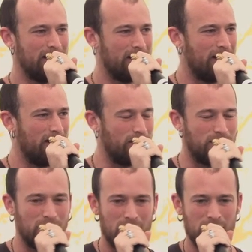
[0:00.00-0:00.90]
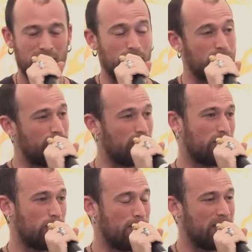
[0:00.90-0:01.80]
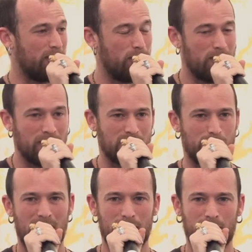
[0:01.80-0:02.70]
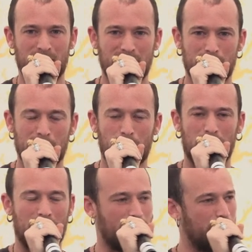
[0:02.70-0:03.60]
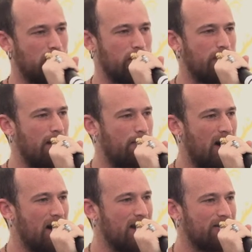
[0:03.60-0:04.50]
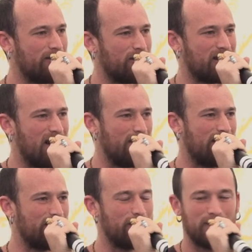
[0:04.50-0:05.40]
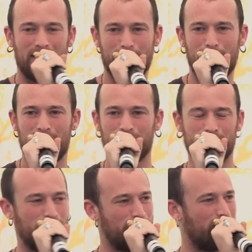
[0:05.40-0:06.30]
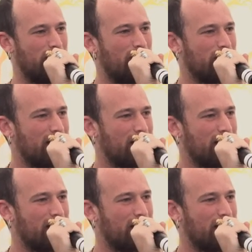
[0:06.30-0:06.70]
you know, and she was the first woman who inspired me to be more comfortable with my body. The first time I ever like modeled nude for an art